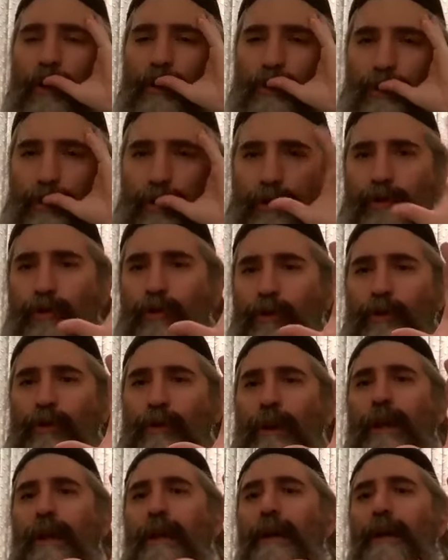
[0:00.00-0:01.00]

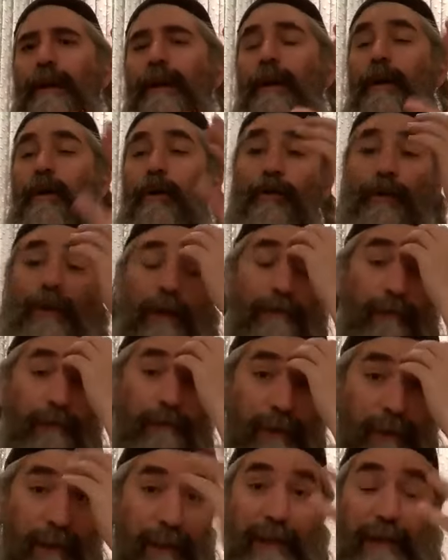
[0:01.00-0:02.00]
understood, or never
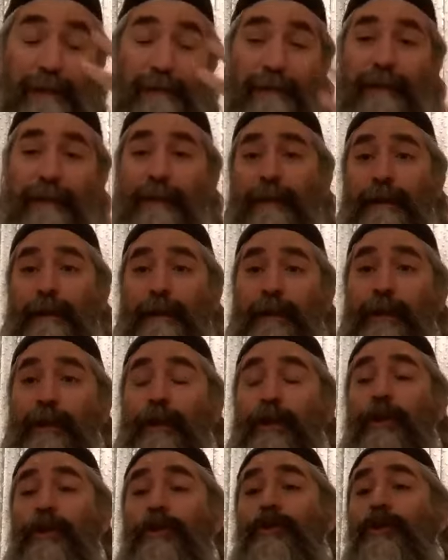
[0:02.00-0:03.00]
believed
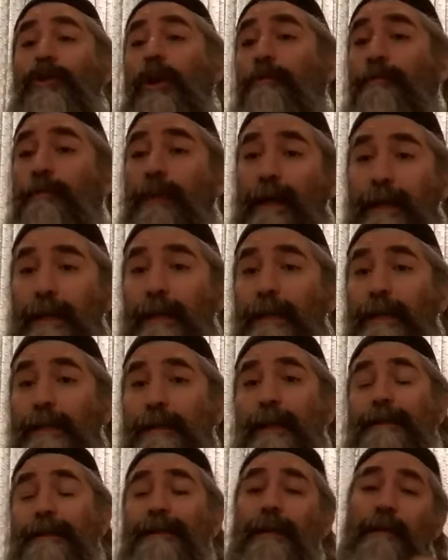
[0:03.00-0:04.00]
somebody
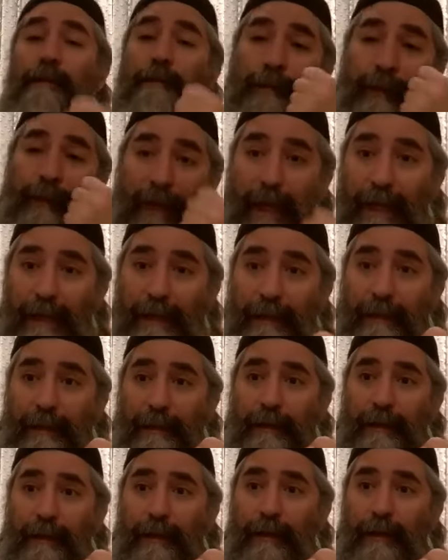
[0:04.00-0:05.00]
that's in pain
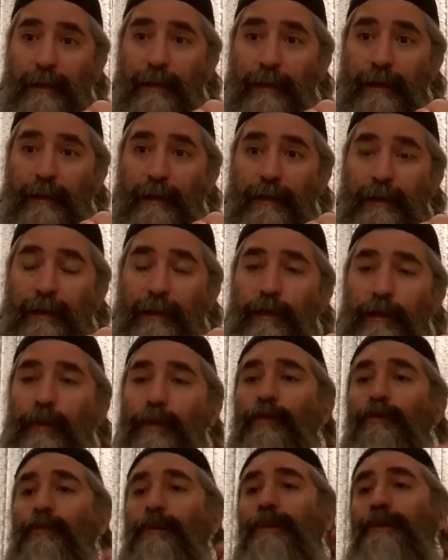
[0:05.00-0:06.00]

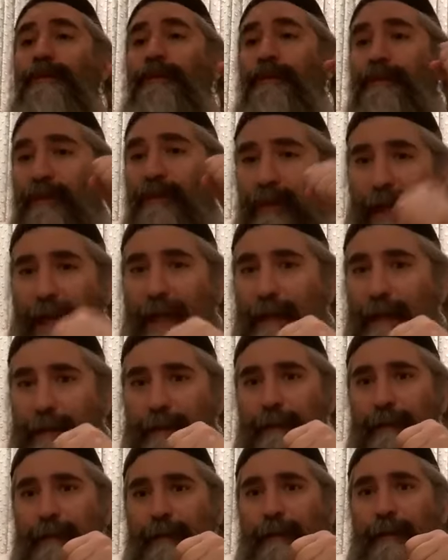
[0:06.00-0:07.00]
can
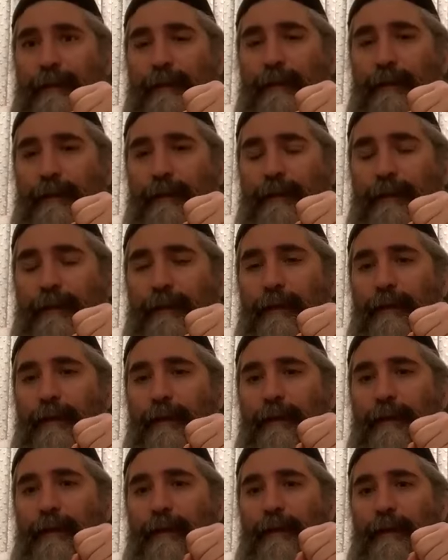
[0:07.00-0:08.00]
reflect
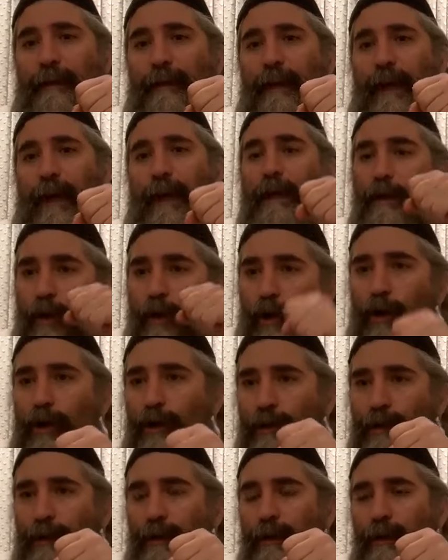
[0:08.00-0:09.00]
and
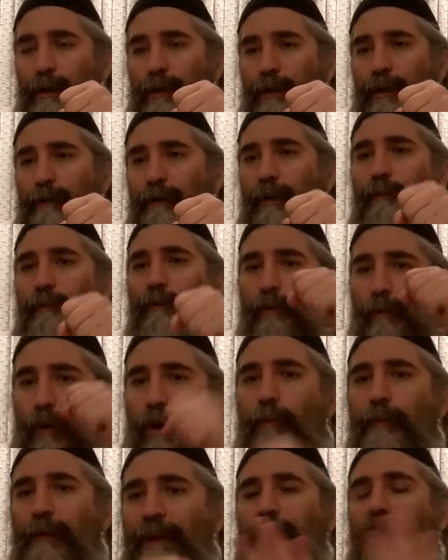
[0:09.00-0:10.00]
learn from a
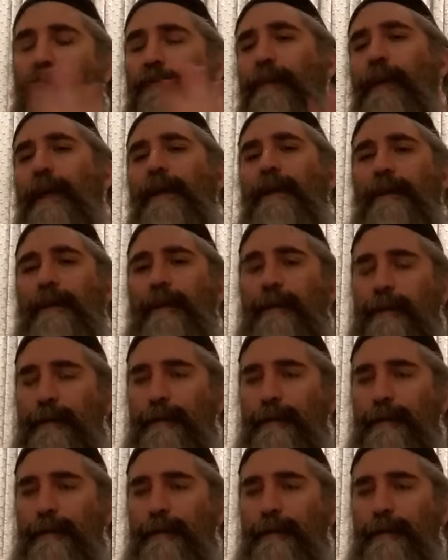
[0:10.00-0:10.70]
moment of pain